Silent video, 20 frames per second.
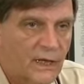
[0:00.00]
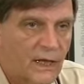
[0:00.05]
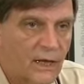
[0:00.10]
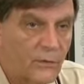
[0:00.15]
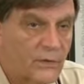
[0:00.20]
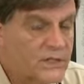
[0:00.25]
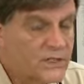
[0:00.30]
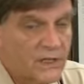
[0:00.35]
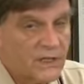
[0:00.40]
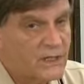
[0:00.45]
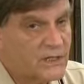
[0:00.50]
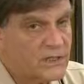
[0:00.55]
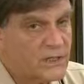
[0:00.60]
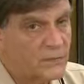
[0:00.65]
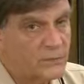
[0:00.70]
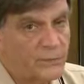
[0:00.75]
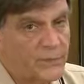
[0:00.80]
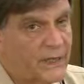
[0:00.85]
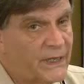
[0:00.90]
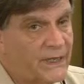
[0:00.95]
We see this
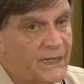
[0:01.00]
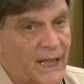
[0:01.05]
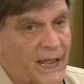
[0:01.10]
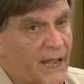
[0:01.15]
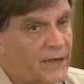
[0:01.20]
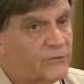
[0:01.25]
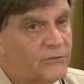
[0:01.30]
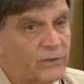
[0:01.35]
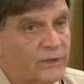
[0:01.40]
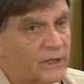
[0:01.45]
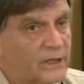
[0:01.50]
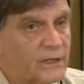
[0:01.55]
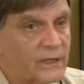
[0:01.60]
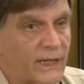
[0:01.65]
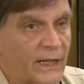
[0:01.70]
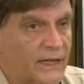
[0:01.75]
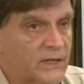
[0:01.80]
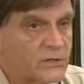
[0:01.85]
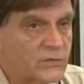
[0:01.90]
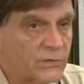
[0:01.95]
in pediatric
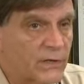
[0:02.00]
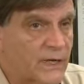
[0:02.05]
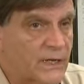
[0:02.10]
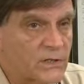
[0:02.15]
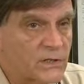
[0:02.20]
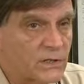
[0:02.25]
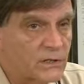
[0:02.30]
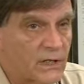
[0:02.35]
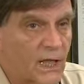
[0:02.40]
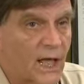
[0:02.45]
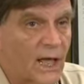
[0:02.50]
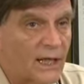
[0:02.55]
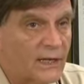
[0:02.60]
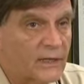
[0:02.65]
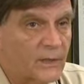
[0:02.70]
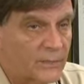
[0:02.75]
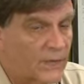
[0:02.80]
x-rays a lot.